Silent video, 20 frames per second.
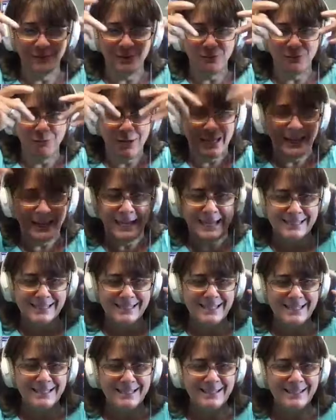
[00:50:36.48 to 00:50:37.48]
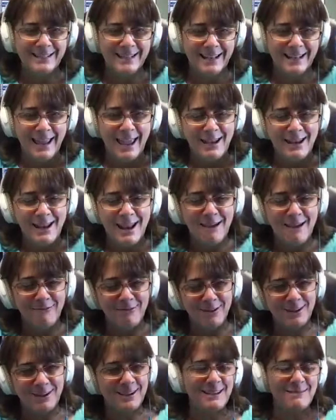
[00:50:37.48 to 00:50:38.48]
the wings that and i
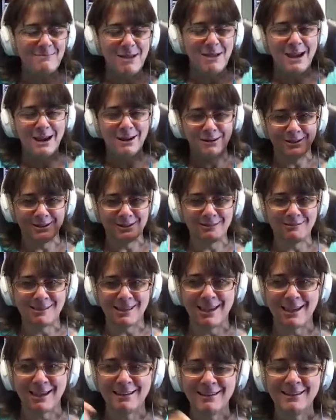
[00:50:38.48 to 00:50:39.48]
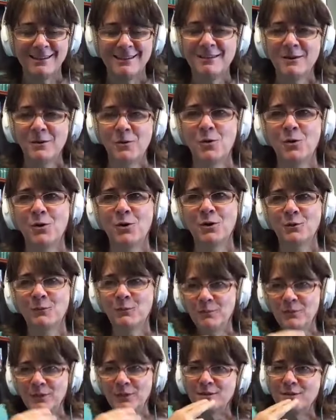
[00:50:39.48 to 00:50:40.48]
never could get my hair to do that or
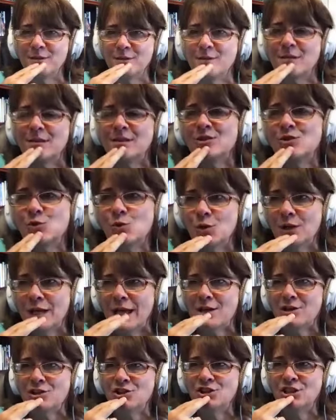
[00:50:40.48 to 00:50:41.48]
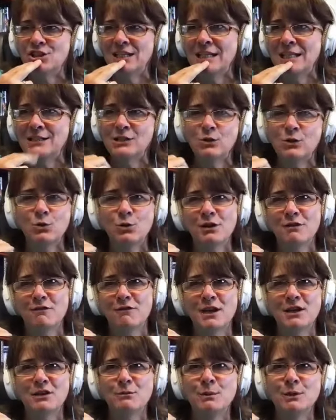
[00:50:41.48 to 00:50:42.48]
jordache jeans gloria
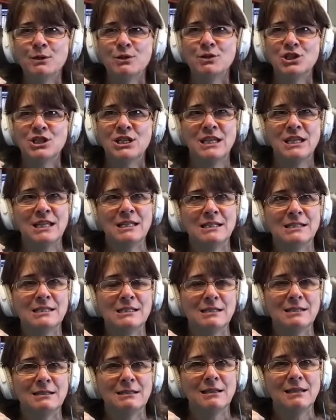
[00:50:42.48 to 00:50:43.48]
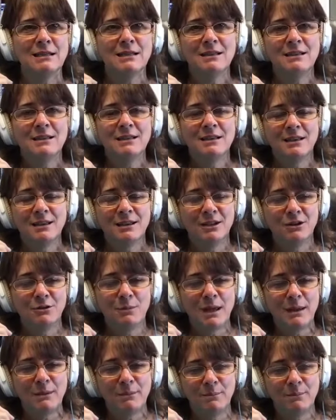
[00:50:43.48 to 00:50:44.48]
vanderbilt jeans and you know
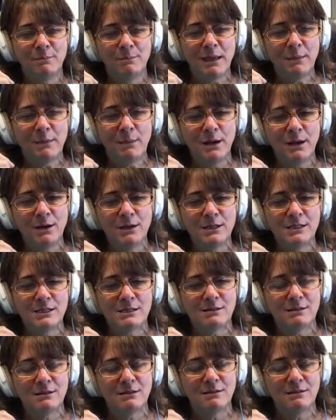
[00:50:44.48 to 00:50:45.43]
my my parents